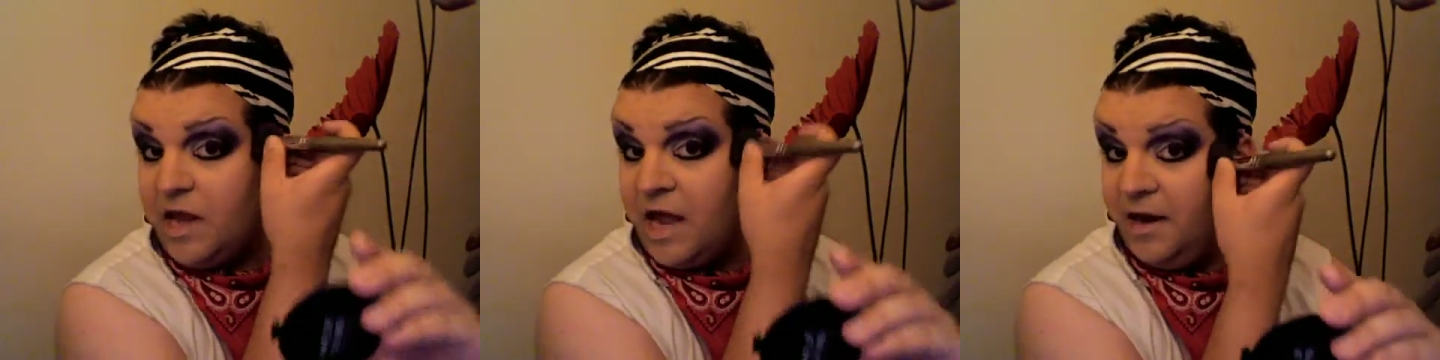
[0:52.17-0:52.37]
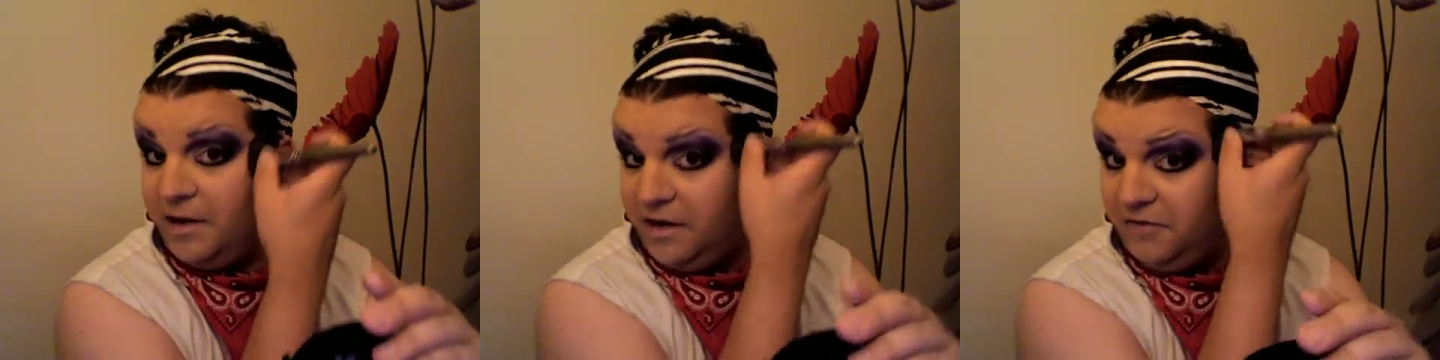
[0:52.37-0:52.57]

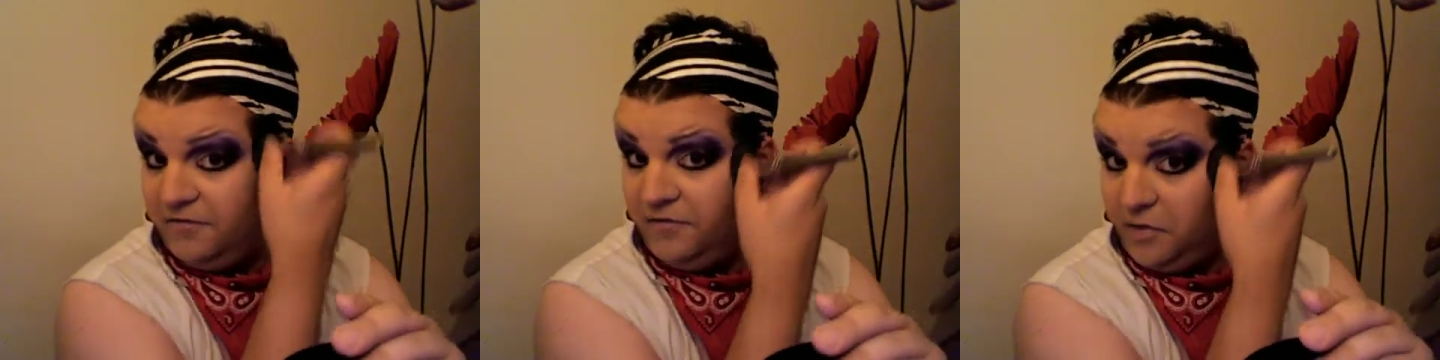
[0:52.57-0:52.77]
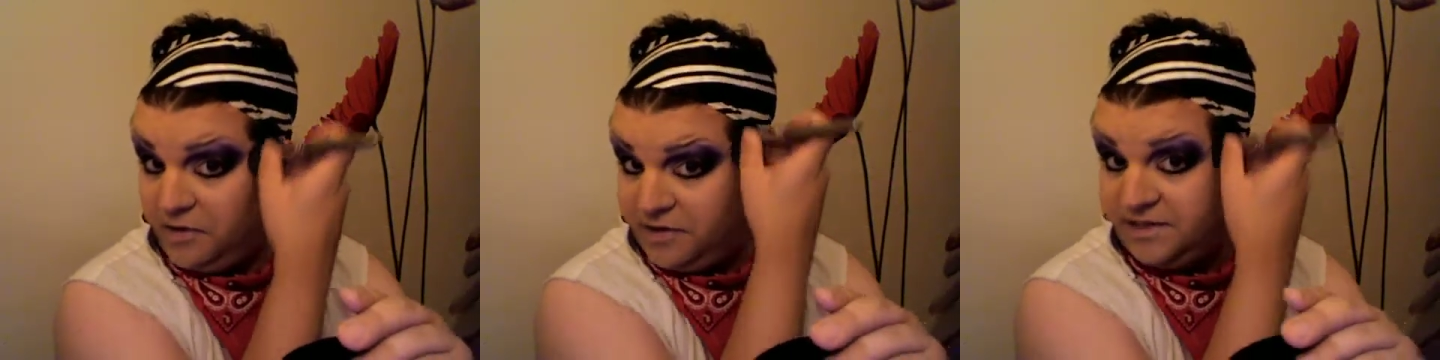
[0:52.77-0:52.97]
And I'm going
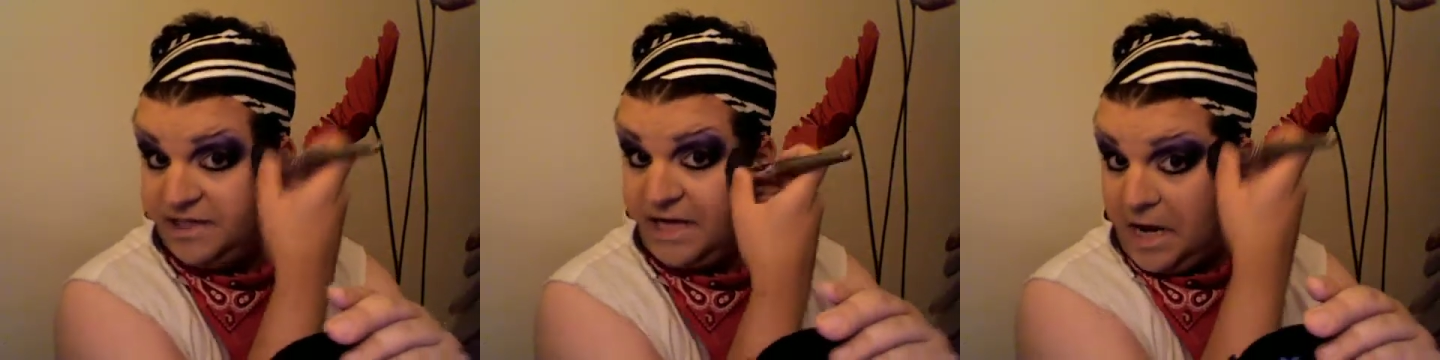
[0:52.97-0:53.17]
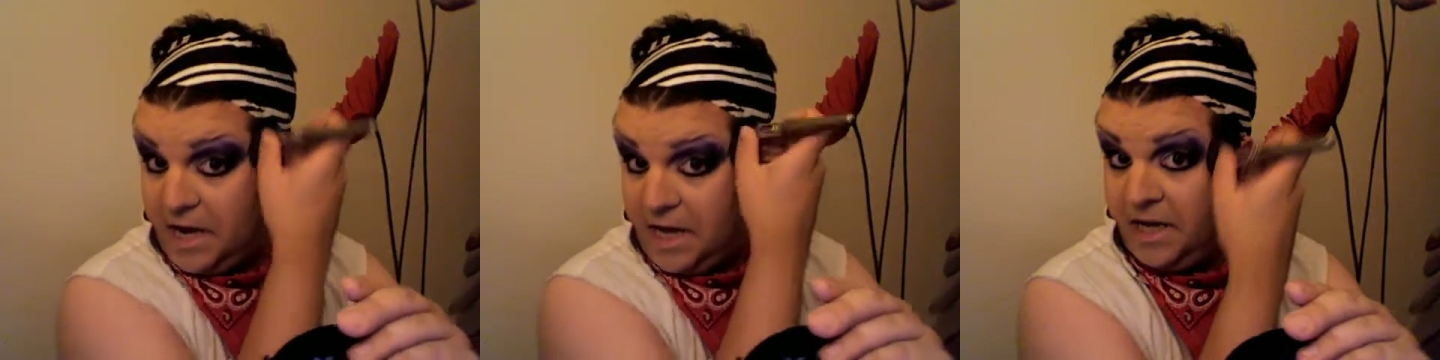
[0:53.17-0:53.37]
to focus
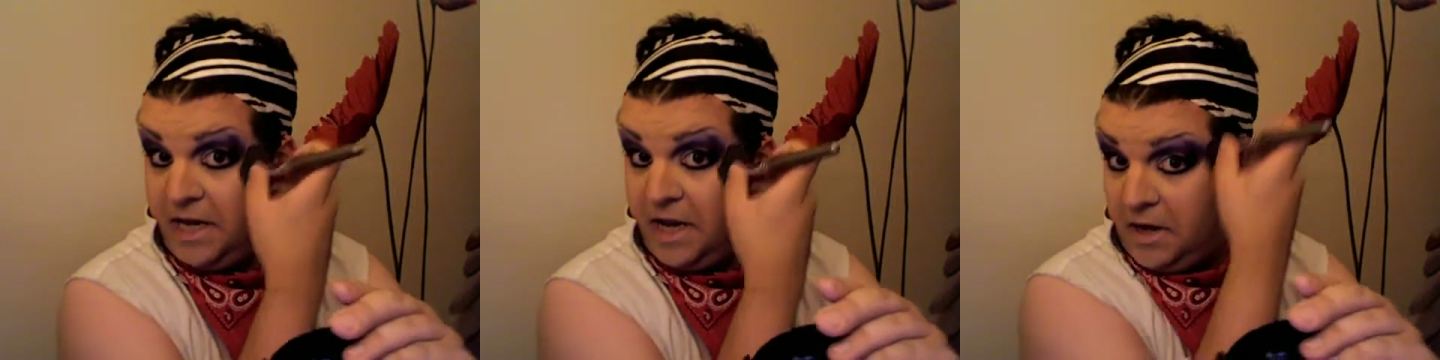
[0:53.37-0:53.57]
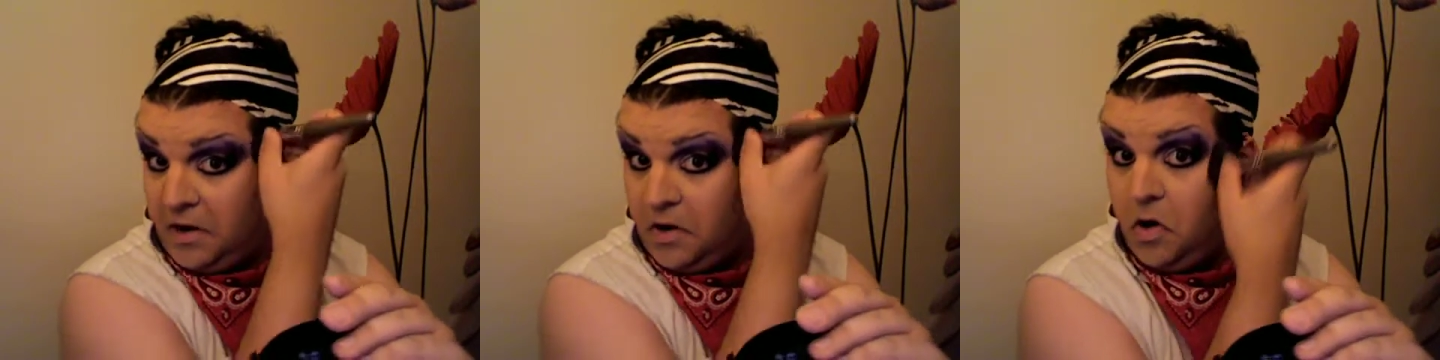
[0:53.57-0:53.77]
that,
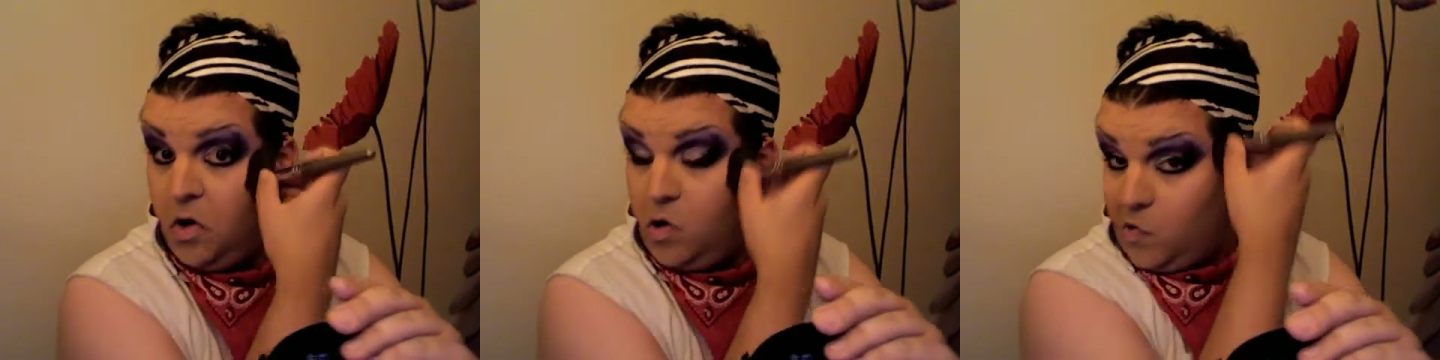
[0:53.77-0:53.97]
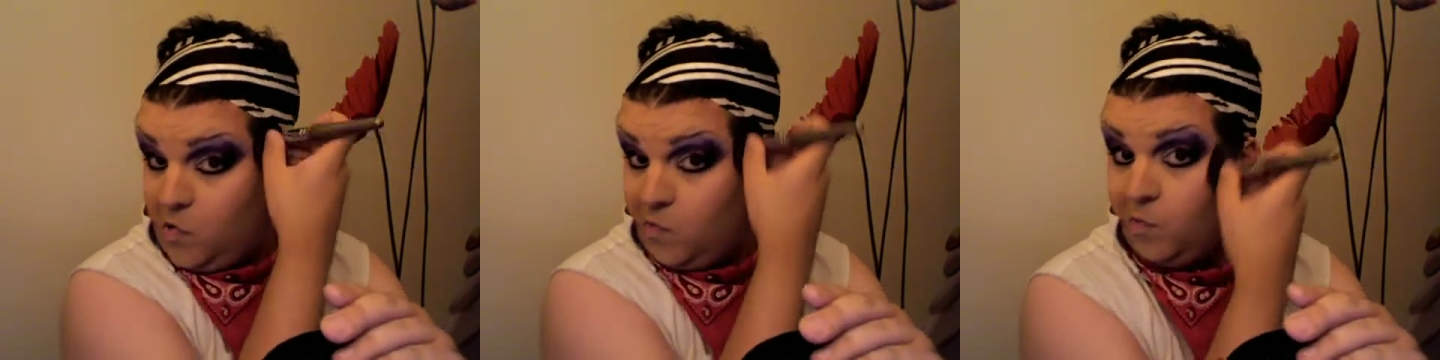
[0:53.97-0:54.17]
again,
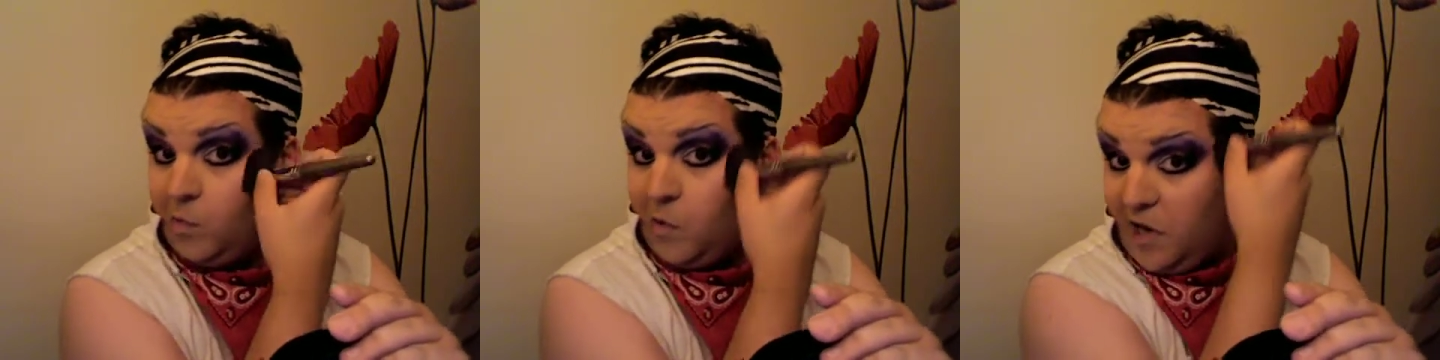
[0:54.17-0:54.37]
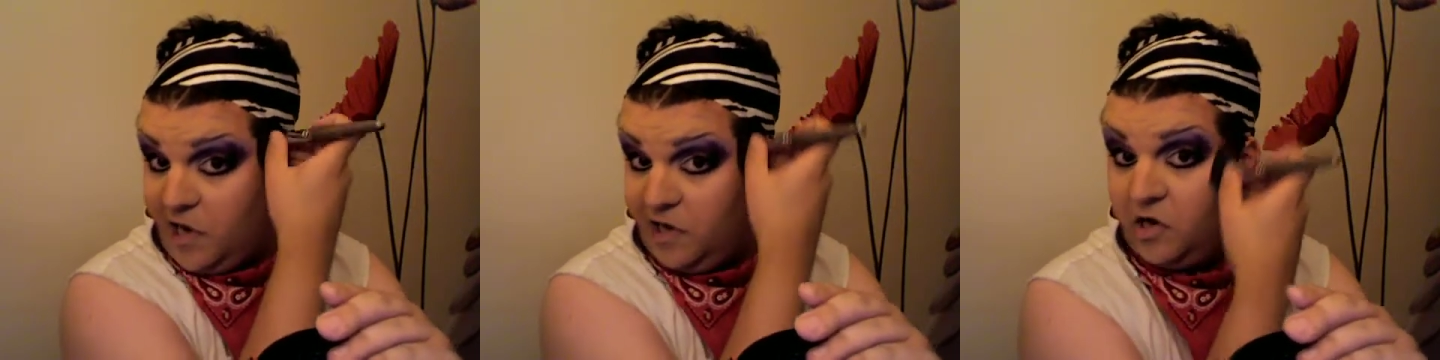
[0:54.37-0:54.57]

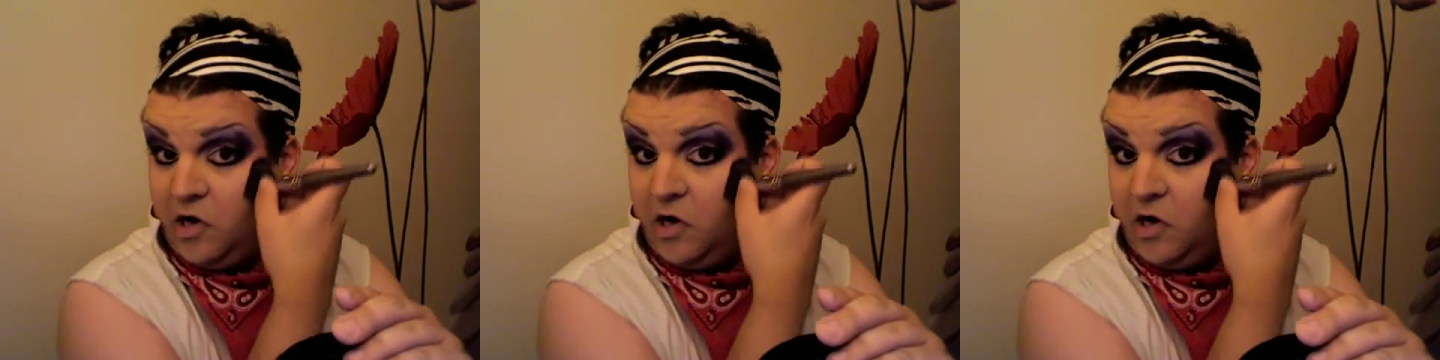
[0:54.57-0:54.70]
right